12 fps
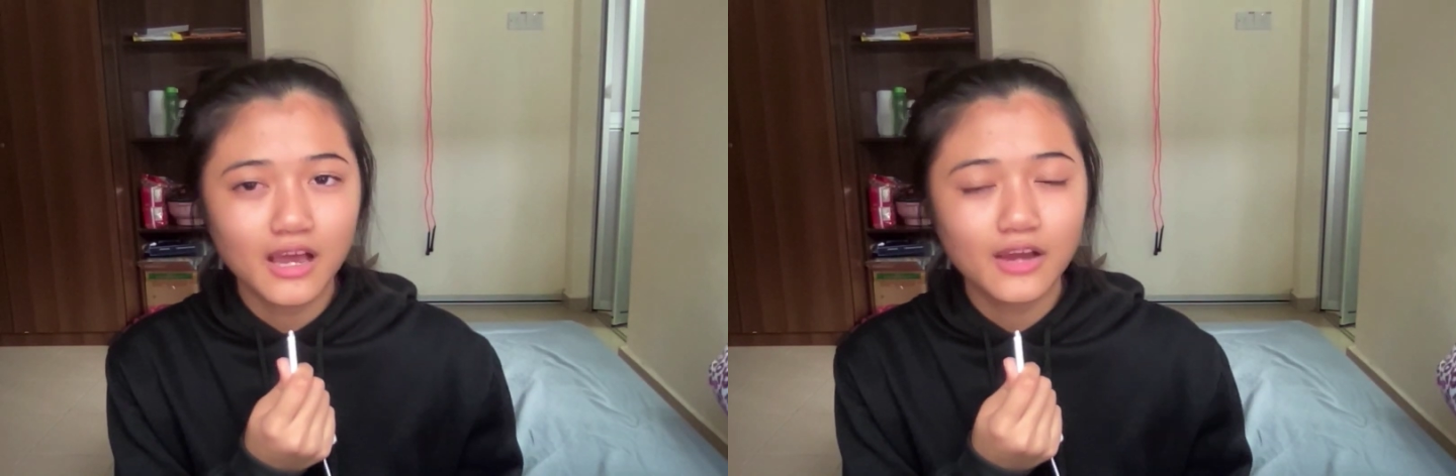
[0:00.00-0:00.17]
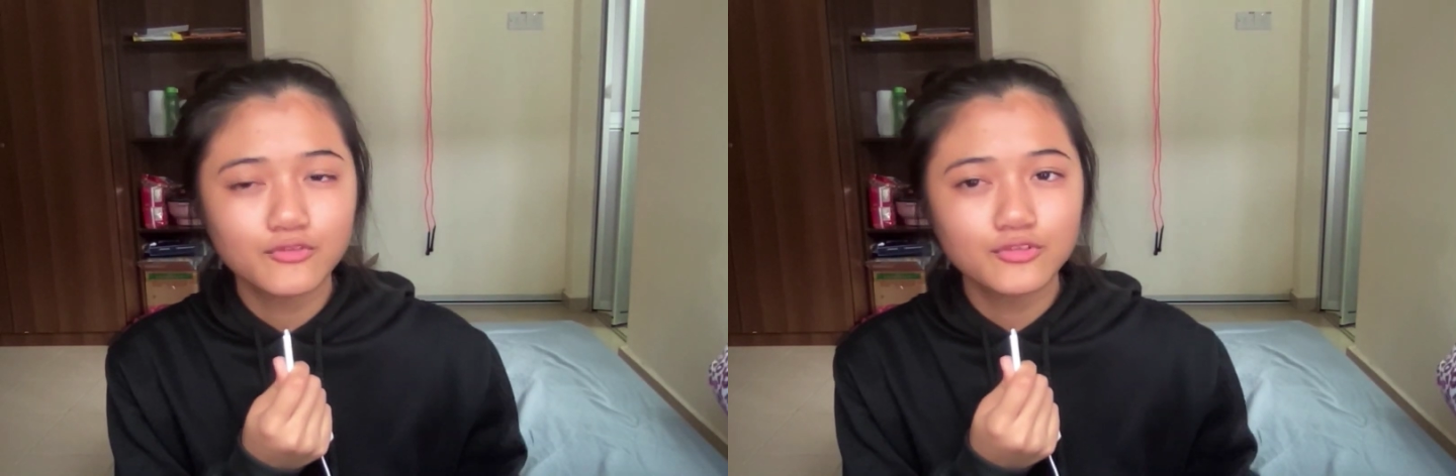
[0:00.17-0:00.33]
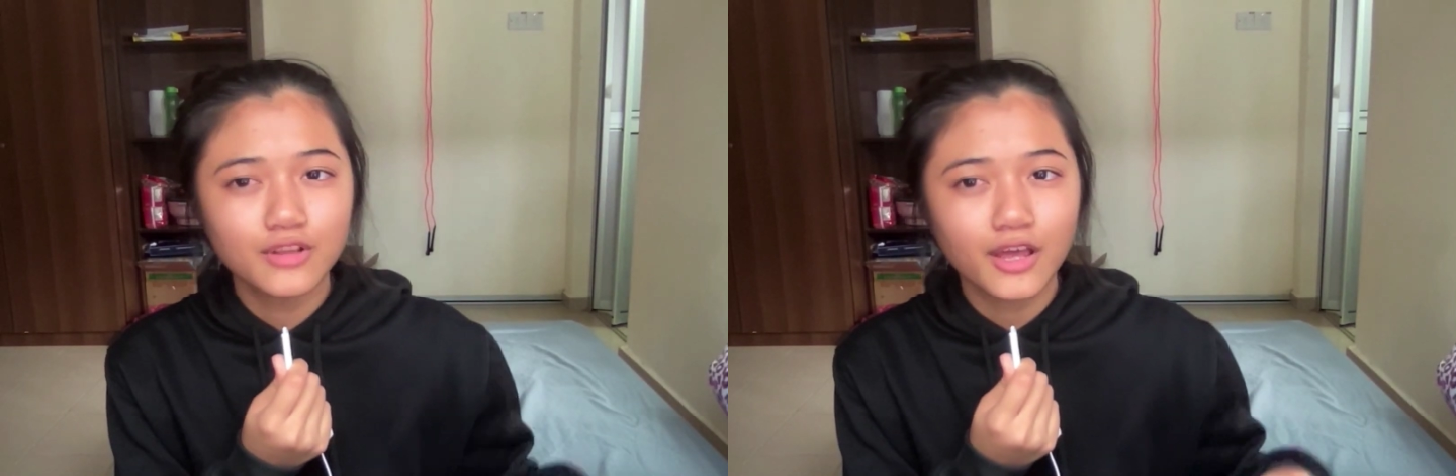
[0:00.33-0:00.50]
I
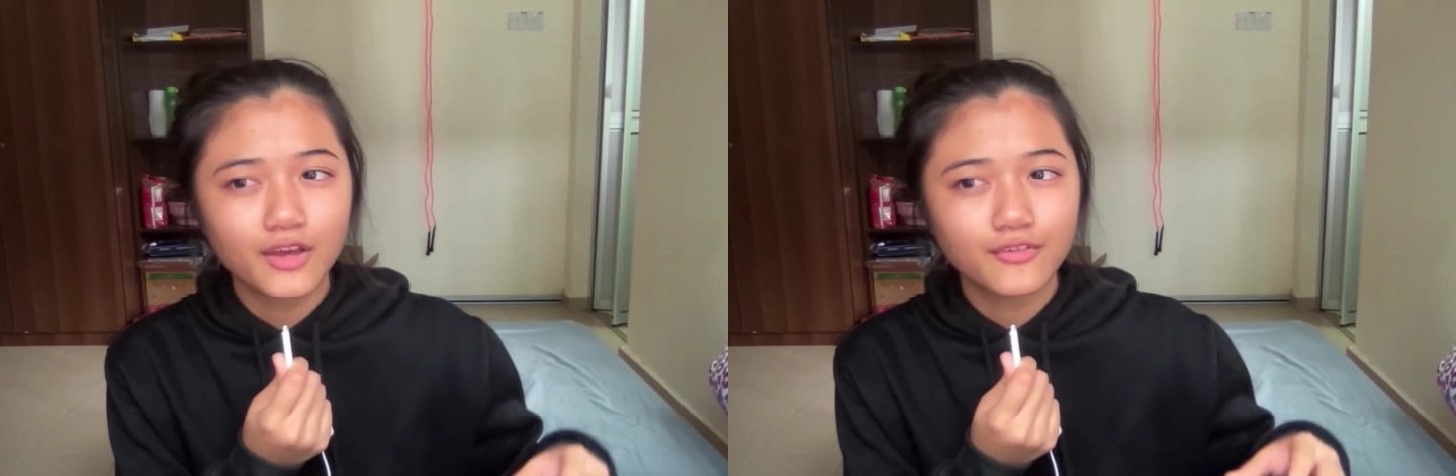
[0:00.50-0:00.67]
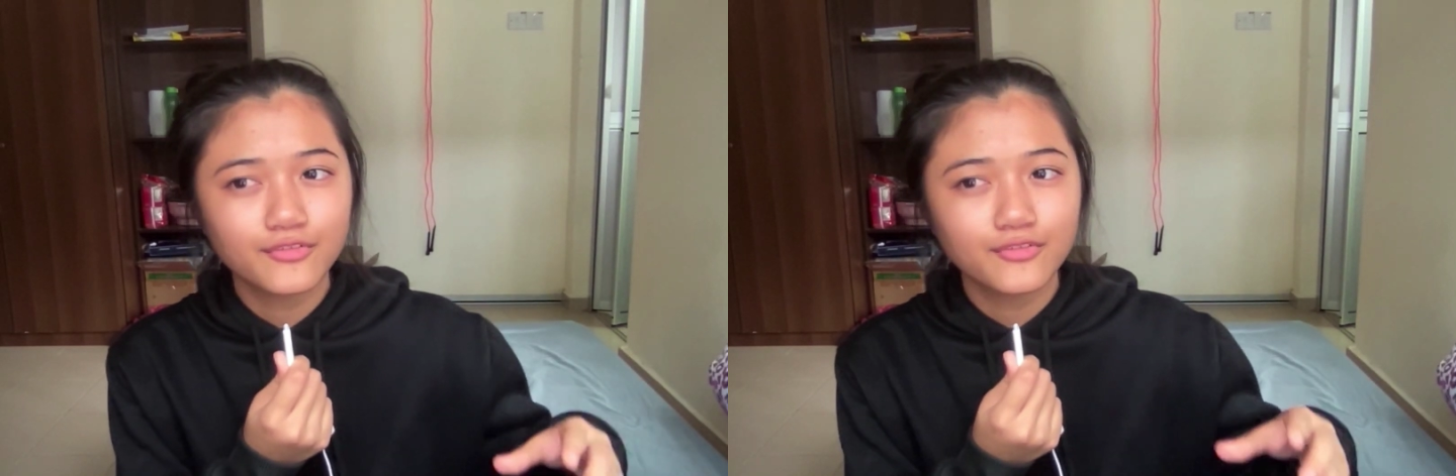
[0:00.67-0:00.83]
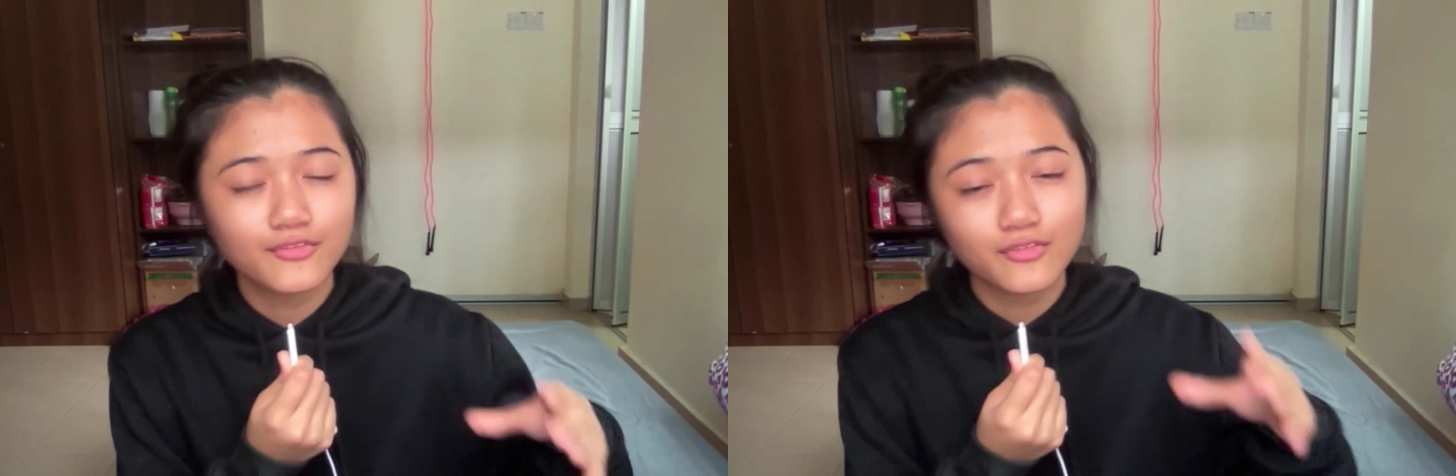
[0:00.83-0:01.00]
will have
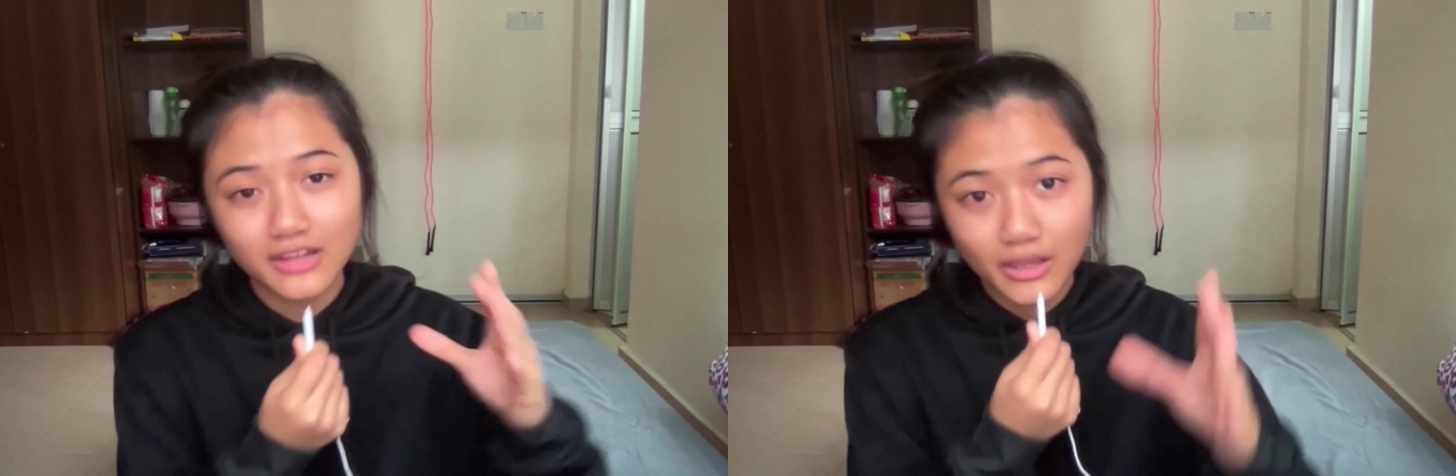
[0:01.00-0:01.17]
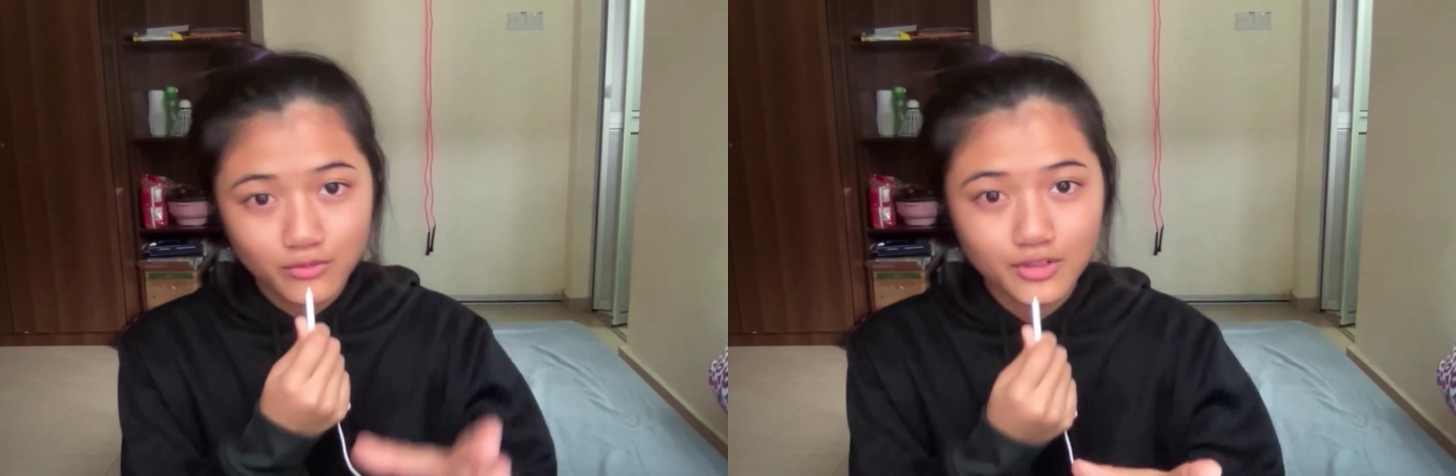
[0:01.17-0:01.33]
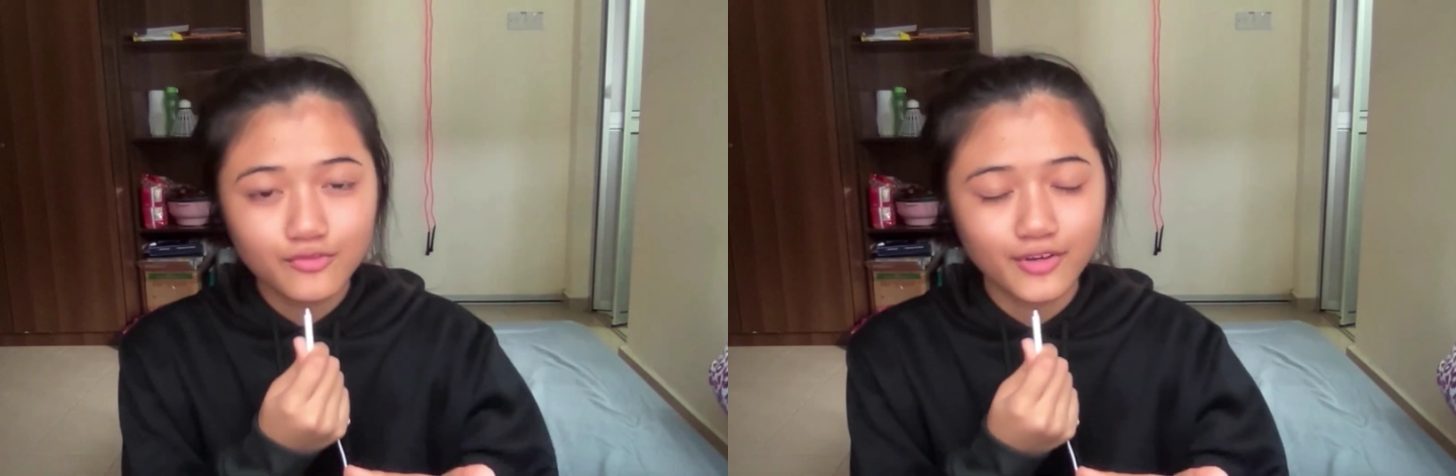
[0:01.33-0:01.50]
level